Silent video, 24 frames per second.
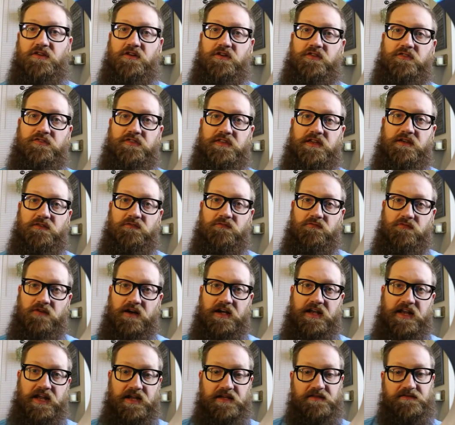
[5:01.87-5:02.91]
on the
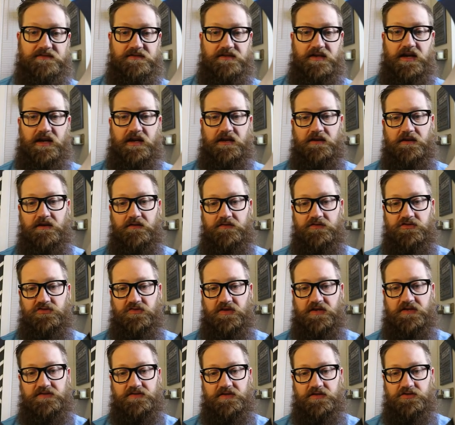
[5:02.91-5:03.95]
right hand side of the
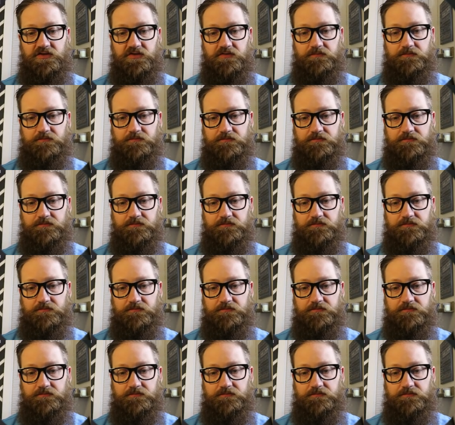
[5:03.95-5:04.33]
transition.